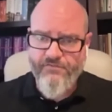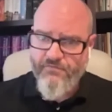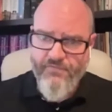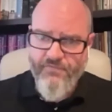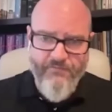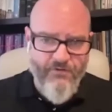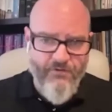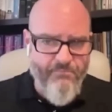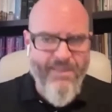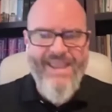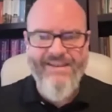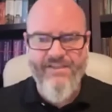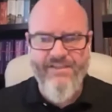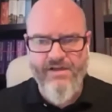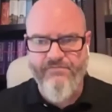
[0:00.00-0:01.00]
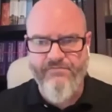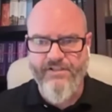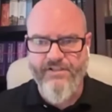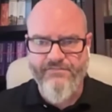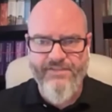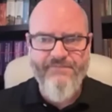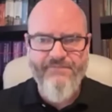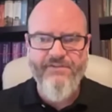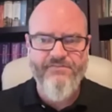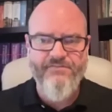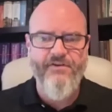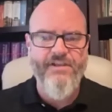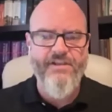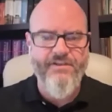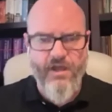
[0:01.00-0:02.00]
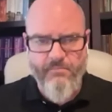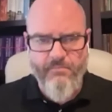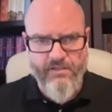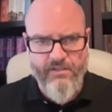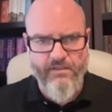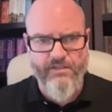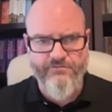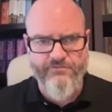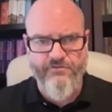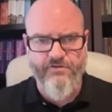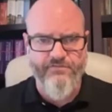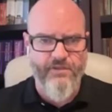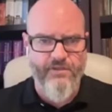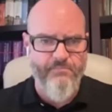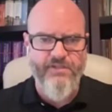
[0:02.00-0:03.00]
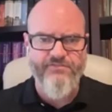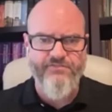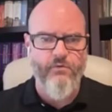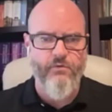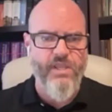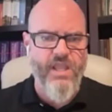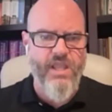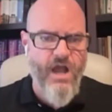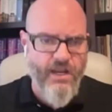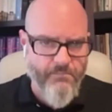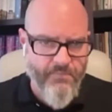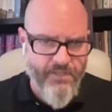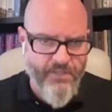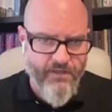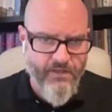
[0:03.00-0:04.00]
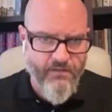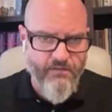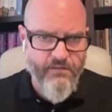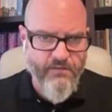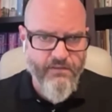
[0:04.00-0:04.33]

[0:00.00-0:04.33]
So they remain covenants. Even its very nomenclature, as I mentioned, oikonomia.